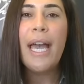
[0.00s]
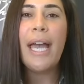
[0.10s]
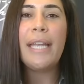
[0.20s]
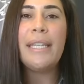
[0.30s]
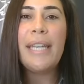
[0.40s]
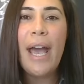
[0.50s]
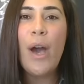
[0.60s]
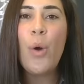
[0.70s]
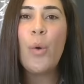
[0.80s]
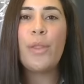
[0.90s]
And
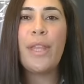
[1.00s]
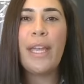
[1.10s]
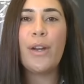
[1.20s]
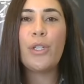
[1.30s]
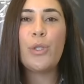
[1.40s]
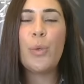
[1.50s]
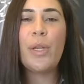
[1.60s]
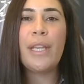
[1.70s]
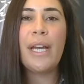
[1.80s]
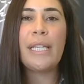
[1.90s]
now they are
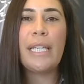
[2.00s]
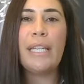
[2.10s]
doing that